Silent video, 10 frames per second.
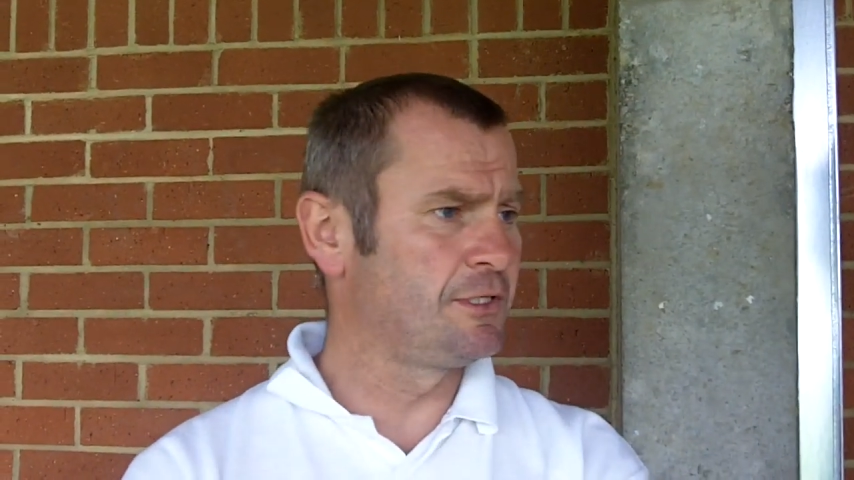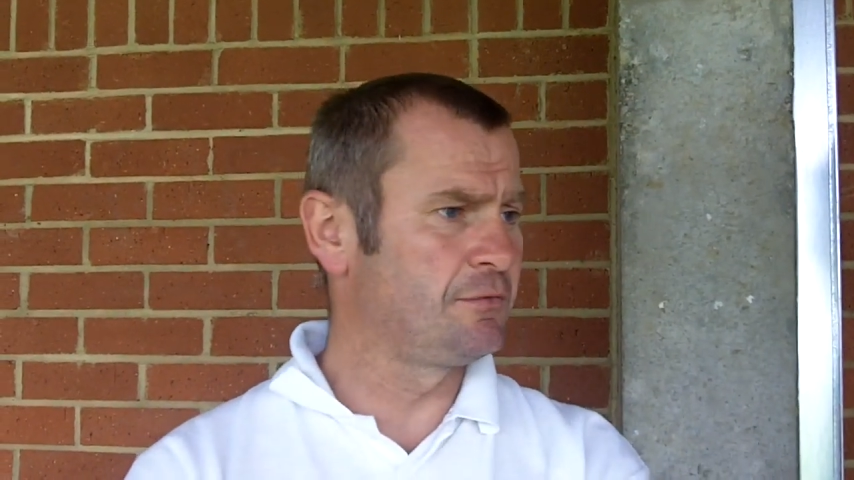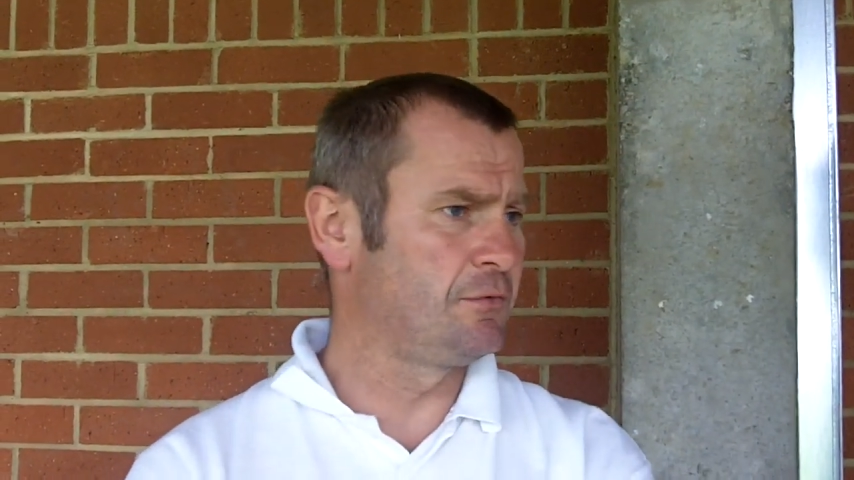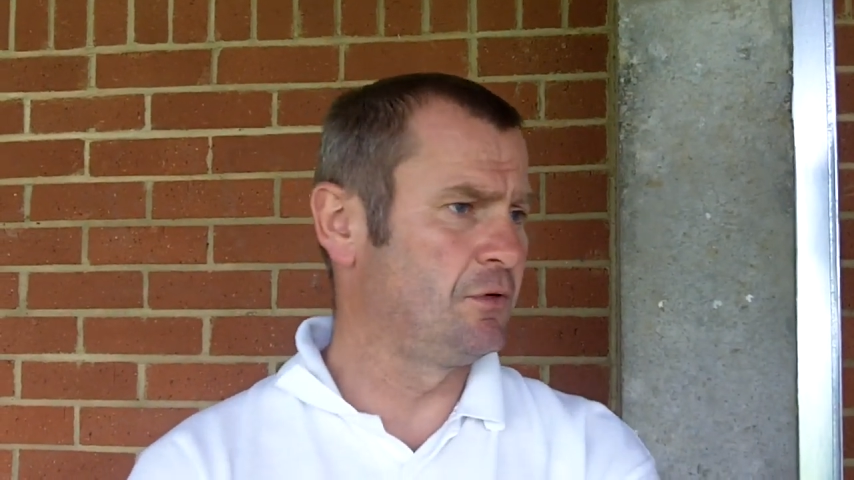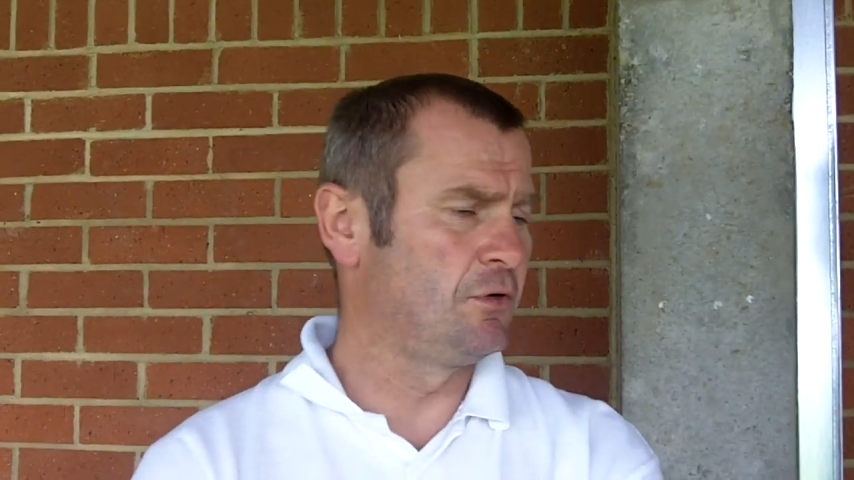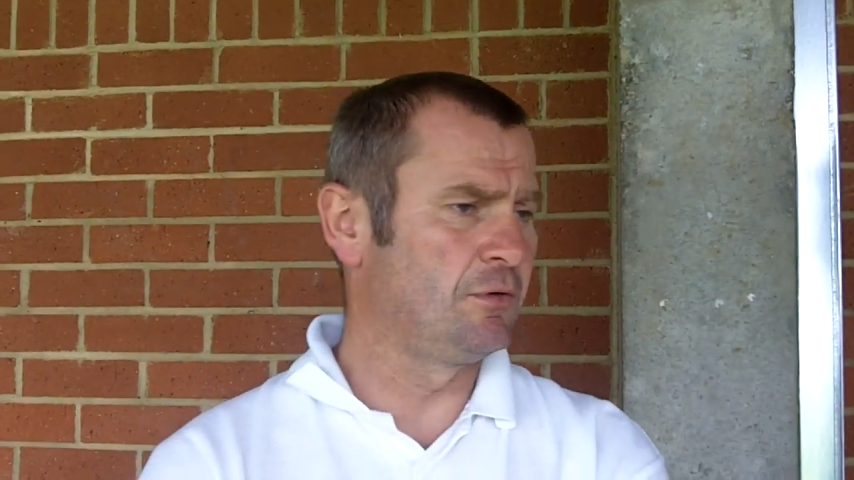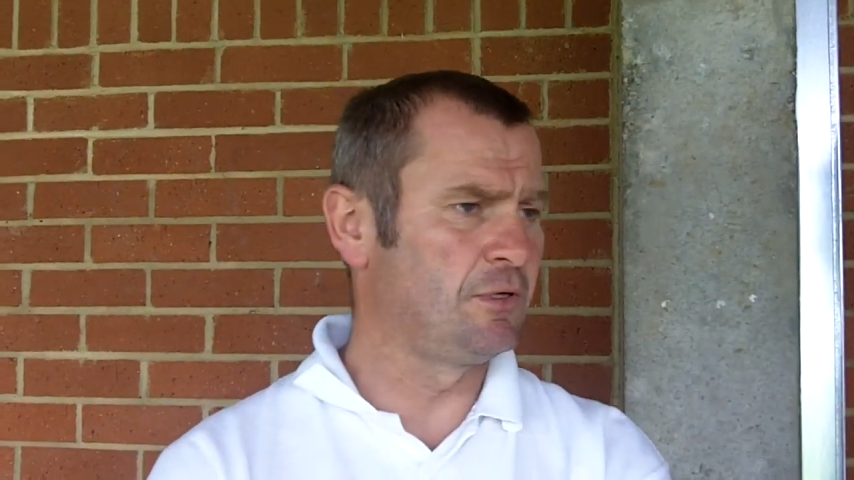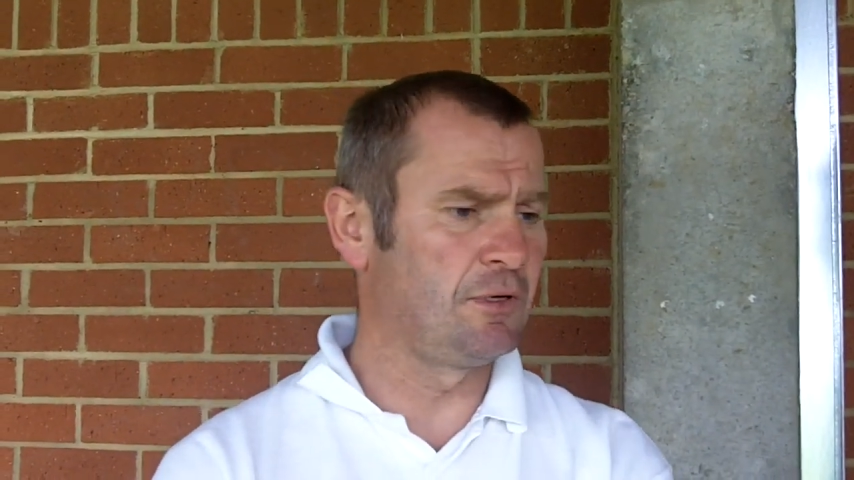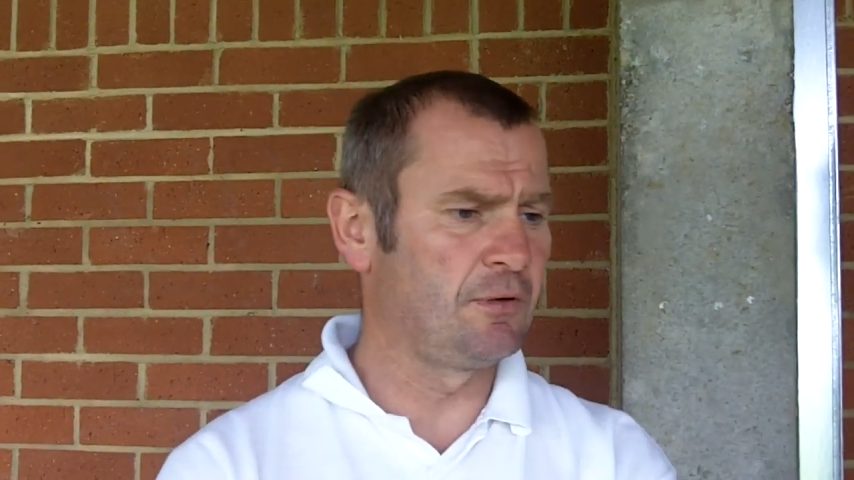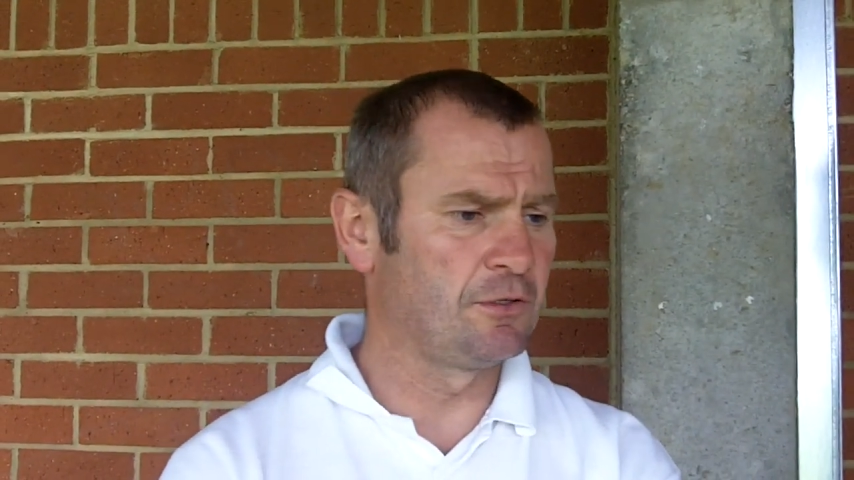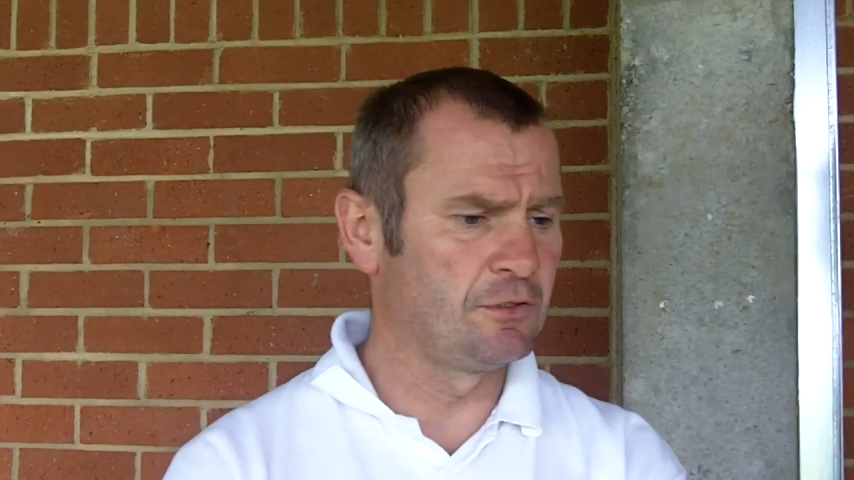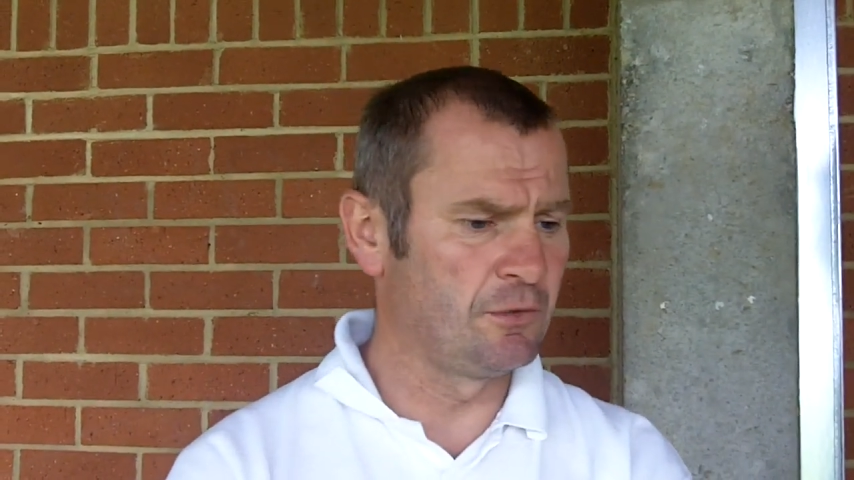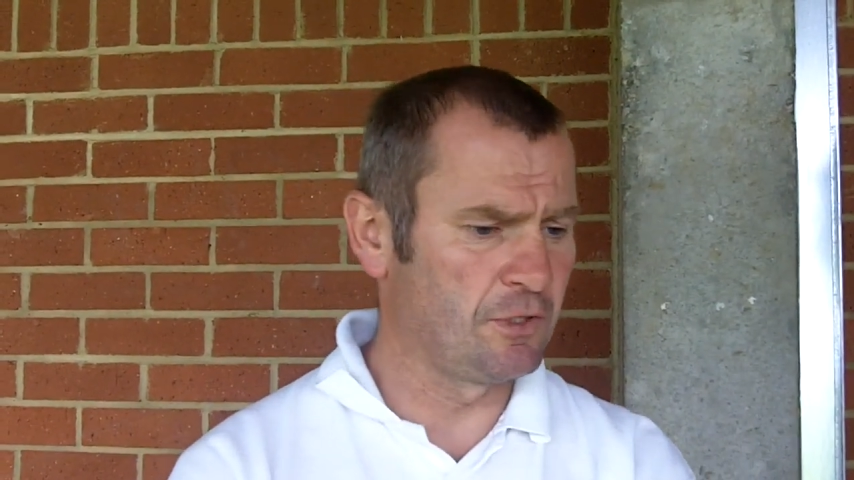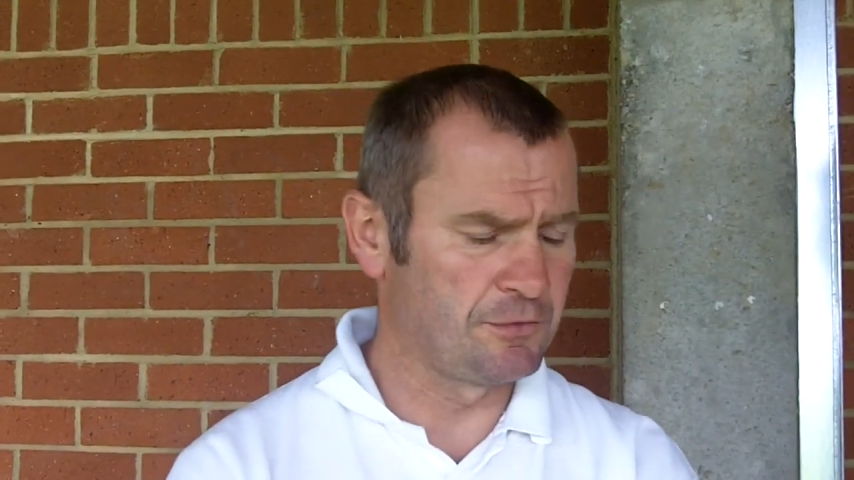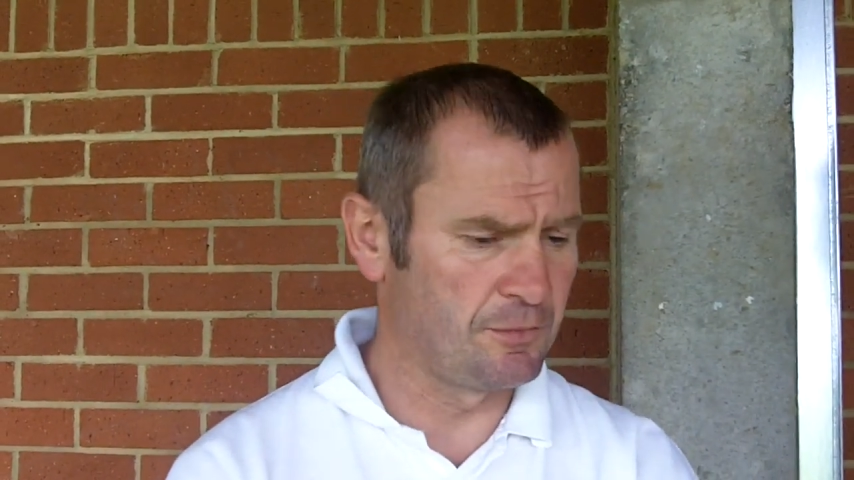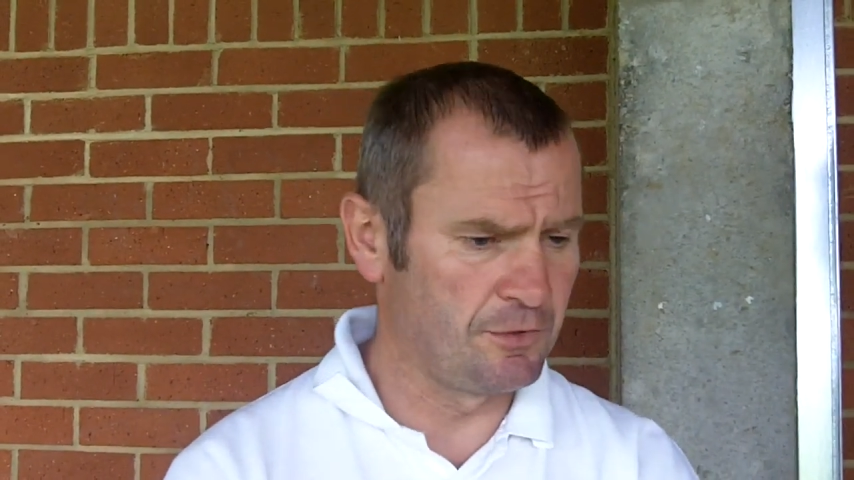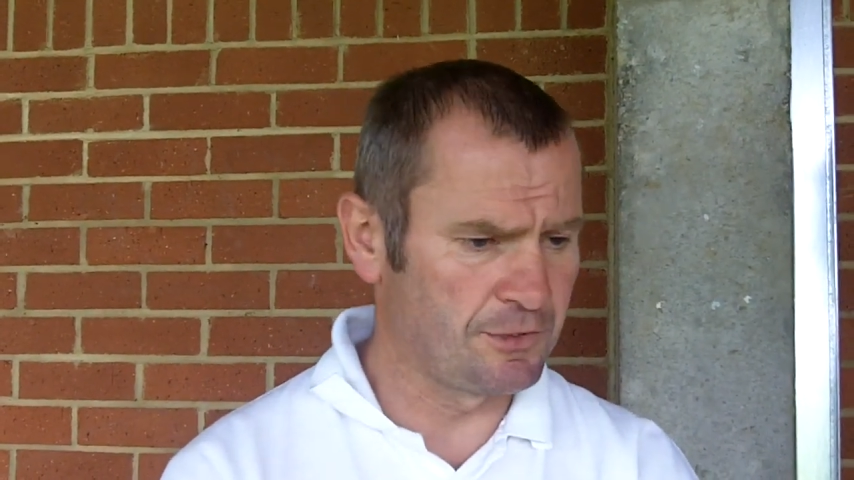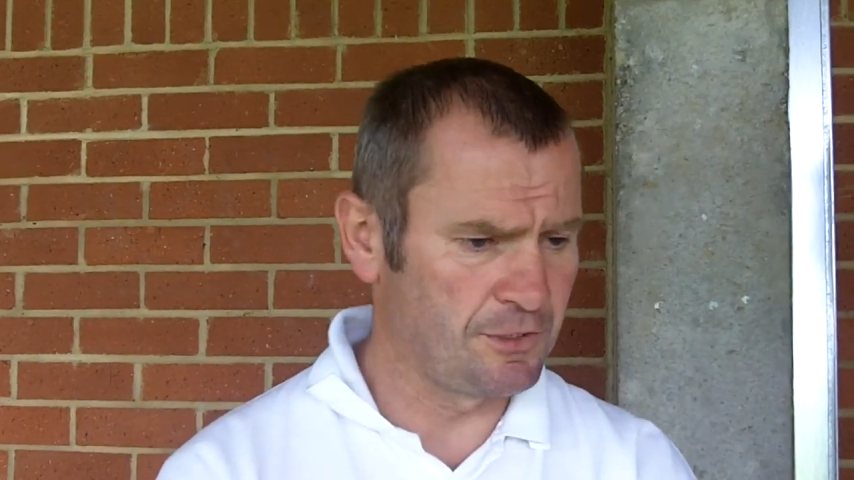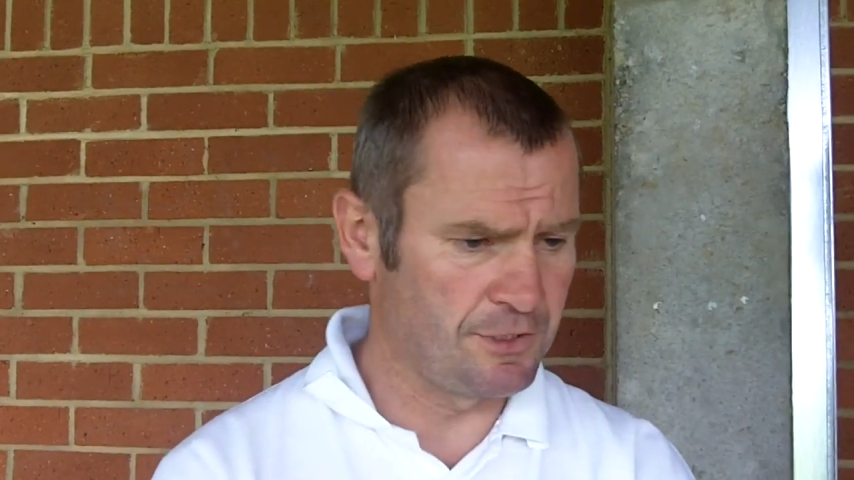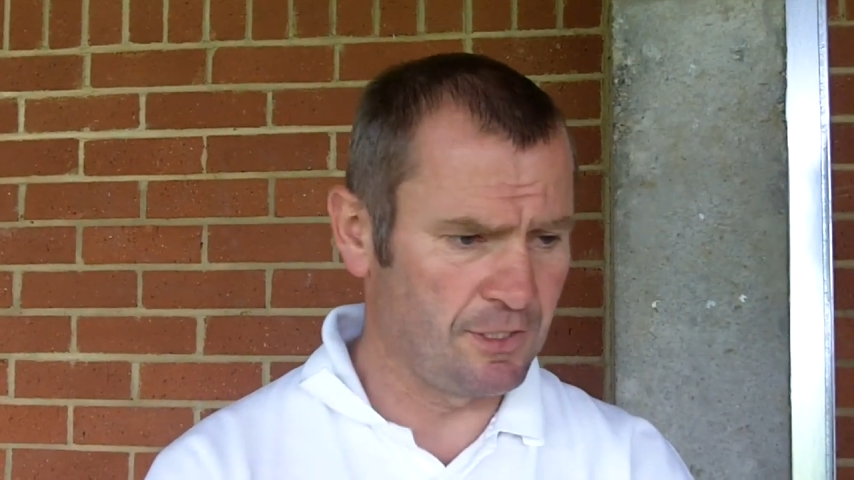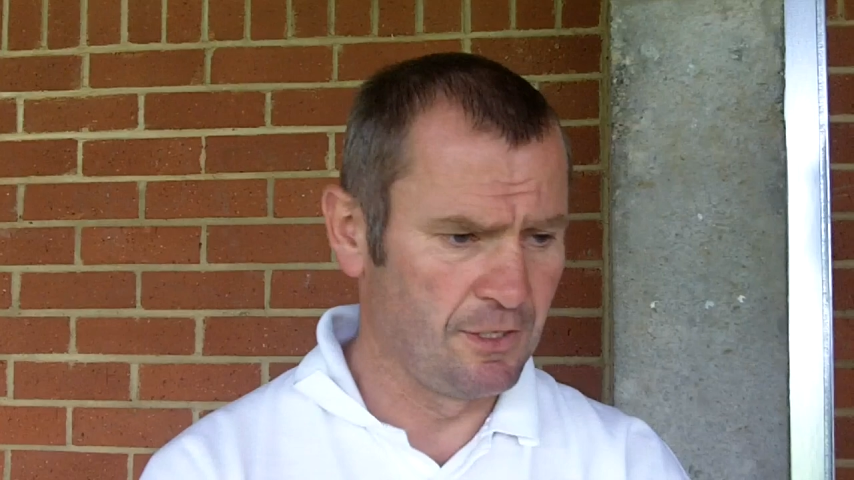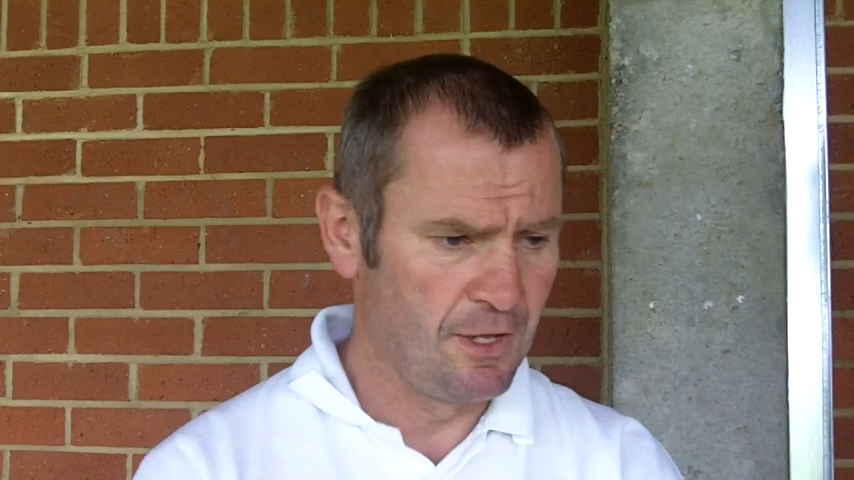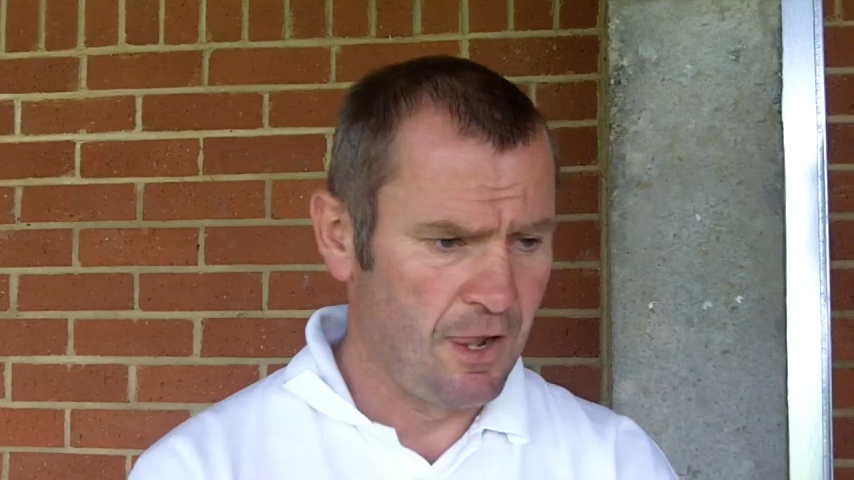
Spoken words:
I don't know what I'm supposed to say.